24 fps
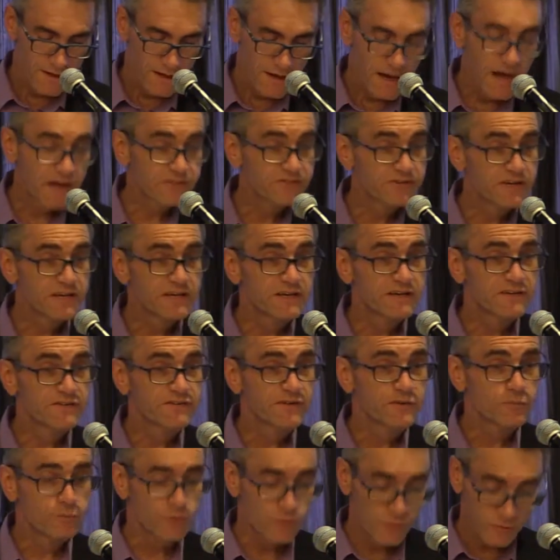Our take is that
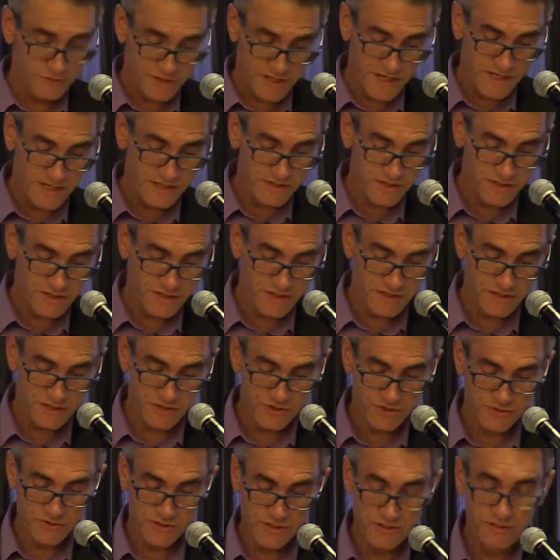it will change the
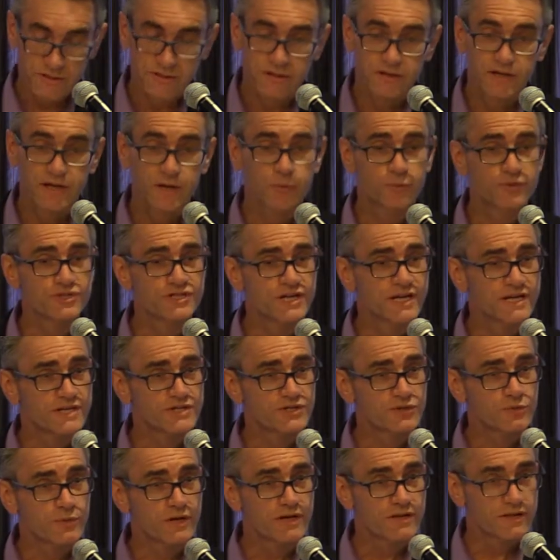industry. It will change
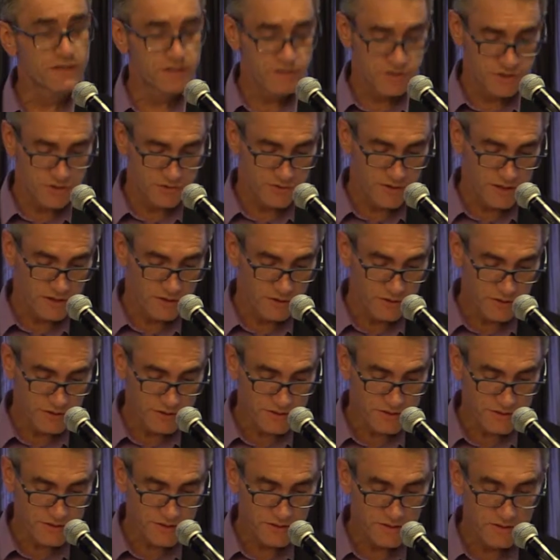the way the industry
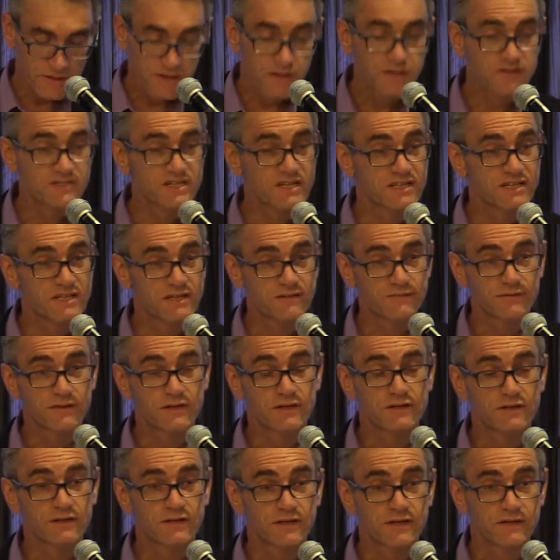looks
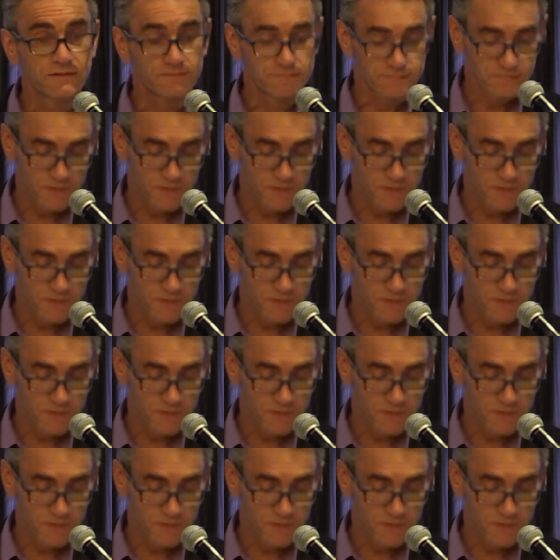significantly.